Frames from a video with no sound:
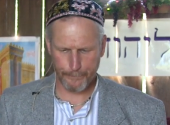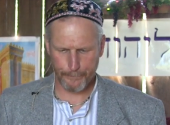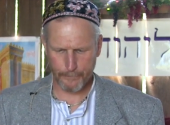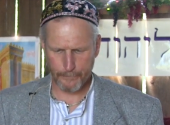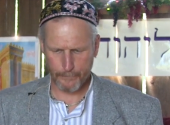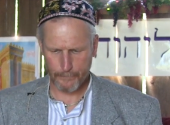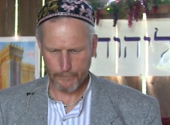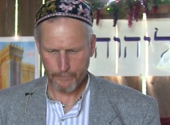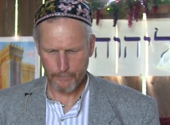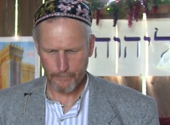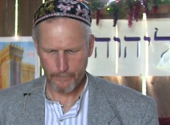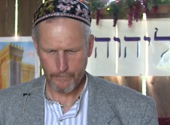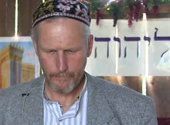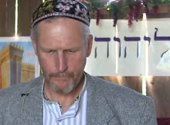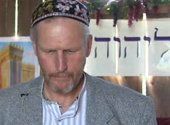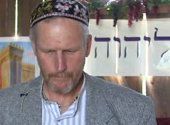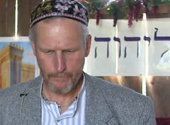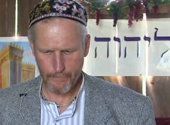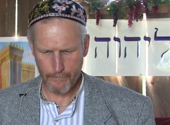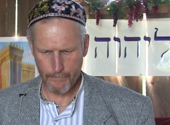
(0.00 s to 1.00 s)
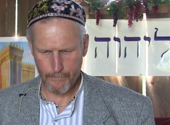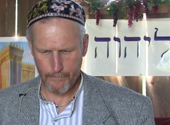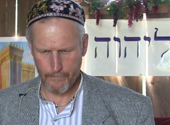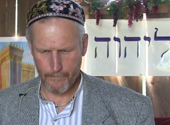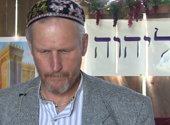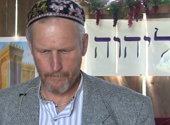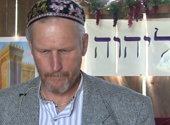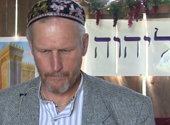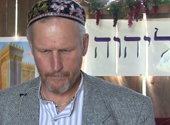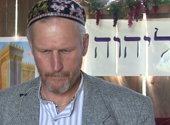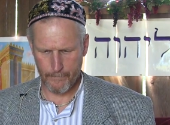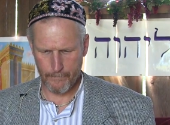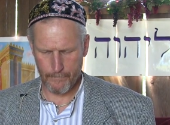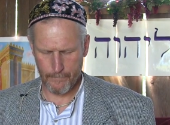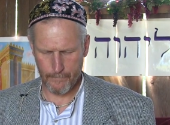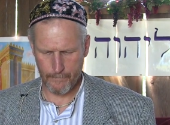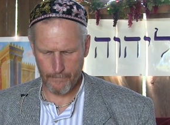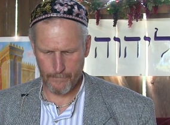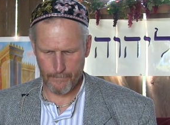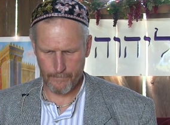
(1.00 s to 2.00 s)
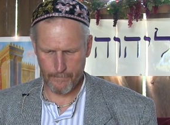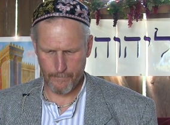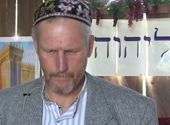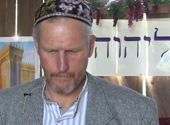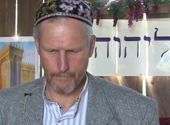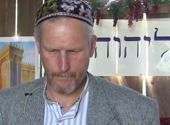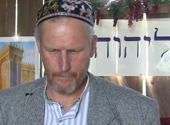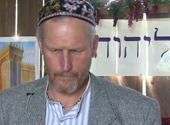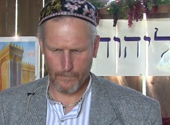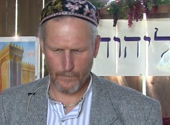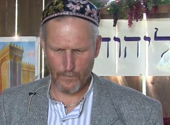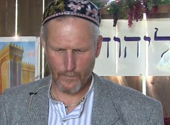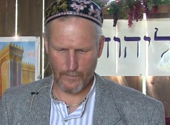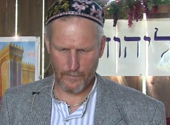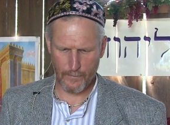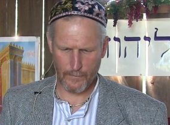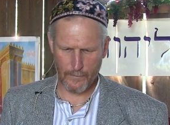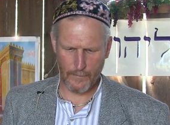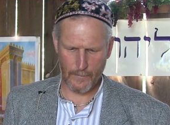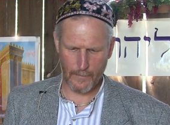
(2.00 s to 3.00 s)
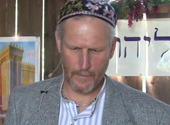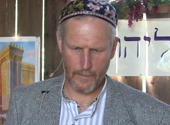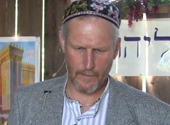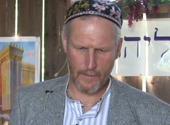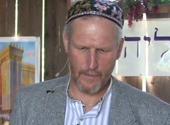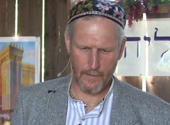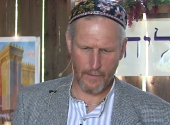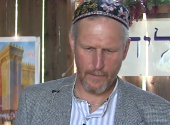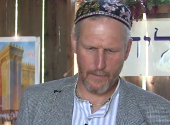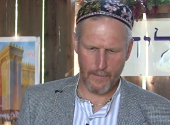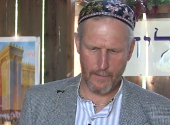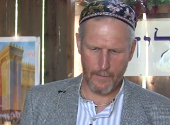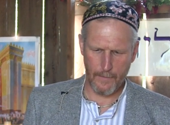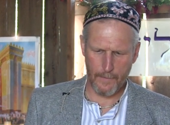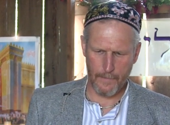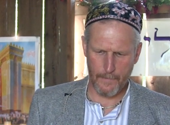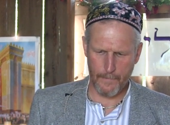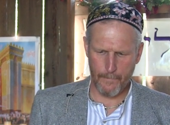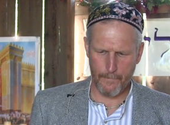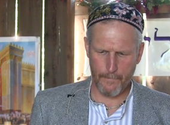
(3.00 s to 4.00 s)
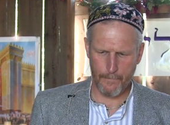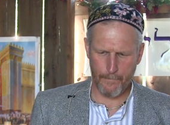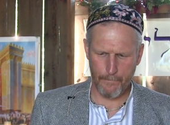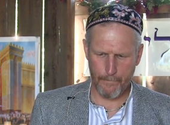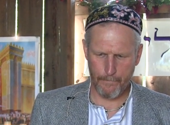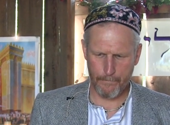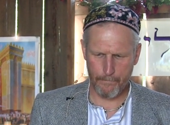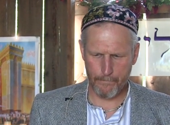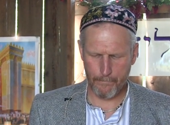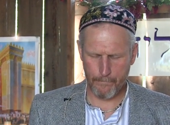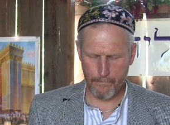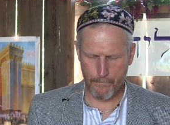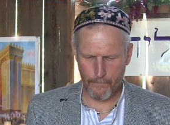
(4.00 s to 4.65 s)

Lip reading: (silence)